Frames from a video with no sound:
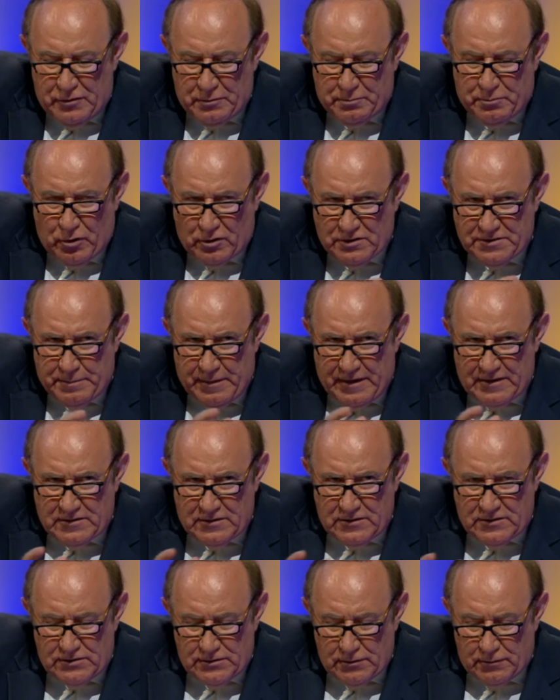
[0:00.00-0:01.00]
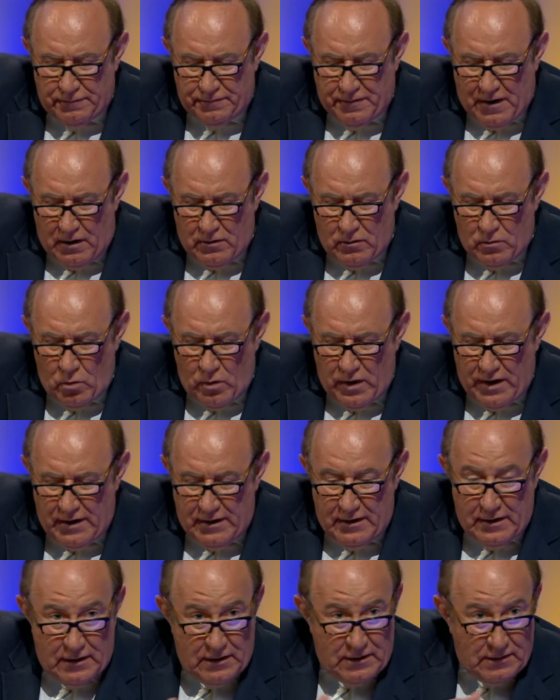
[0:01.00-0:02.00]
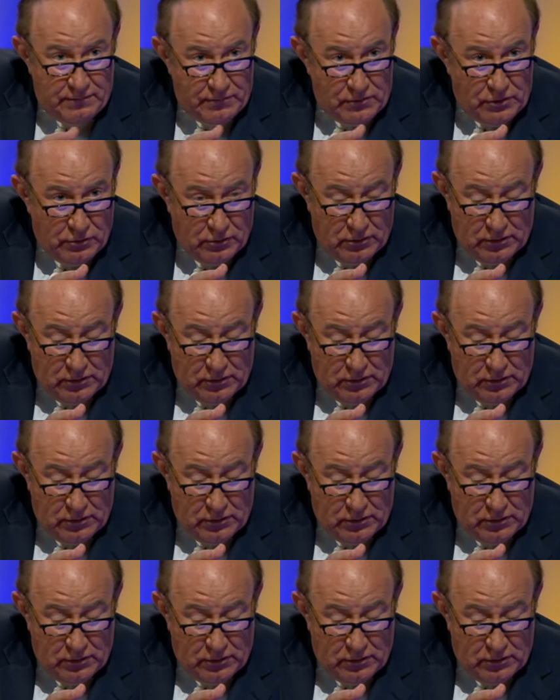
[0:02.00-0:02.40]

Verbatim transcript: the prospect is so far away, in your